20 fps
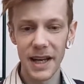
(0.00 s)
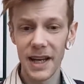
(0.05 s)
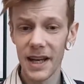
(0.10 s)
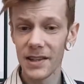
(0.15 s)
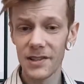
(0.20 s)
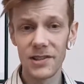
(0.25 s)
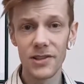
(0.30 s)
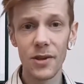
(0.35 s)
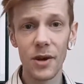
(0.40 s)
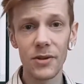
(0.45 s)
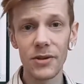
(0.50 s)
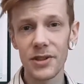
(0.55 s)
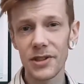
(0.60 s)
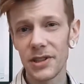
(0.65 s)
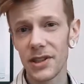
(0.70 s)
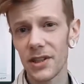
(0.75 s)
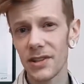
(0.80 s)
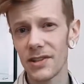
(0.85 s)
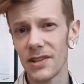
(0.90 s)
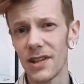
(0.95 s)
It's not
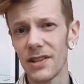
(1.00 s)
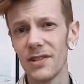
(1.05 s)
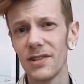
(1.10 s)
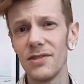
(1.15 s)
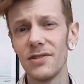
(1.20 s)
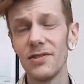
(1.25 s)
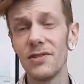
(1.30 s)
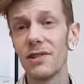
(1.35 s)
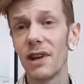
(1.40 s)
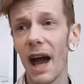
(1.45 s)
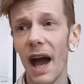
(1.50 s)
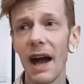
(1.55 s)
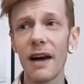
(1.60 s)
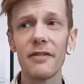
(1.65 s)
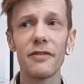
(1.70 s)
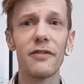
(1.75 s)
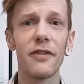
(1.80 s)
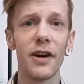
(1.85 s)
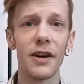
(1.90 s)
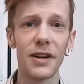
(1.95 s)
discontinued. You
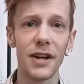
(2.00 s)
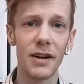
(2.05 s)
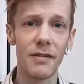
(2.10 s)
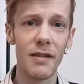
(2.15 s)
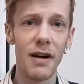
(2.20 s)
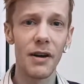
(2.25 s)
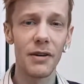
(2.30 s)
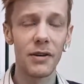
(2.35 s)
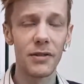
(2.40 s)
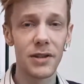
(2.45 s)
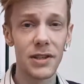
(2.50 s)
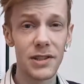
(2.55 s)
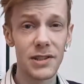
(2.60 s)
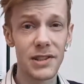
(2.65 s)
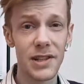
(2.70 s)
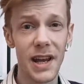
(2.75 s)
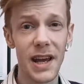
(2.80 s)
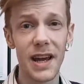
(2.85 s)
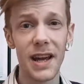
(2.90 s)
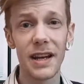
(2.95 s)
can find it around on the
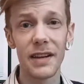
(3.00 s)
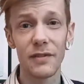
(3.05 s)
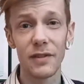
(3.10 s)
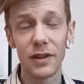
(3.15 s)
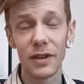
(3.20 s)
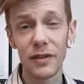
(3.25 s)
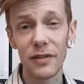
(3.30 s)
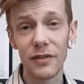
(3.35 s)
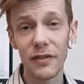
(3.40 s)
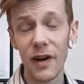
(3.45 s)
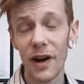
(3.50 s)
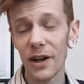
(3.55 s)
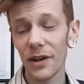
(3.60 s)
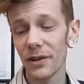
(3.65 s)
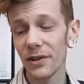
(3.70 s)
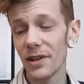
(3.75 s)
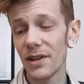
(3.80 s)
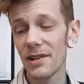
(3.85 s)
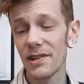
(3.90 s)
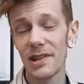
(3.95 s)
internet and if you can find it
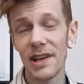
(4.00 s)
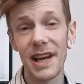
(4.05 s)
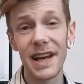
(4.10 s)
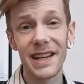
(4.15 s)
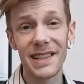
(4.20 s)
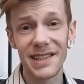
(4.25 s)
on the internet,